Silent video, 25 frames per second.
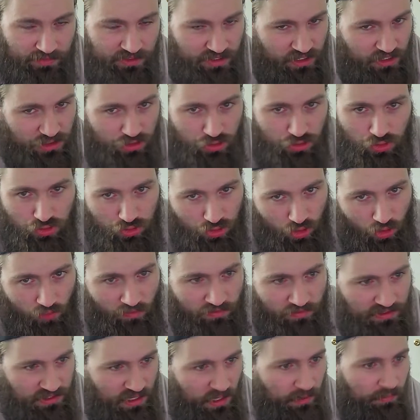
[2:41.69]
He doesn't use it all
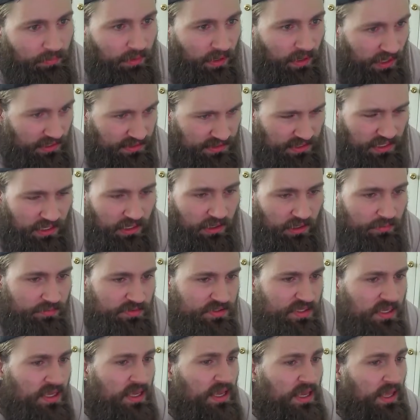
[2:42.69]
the time, but at times.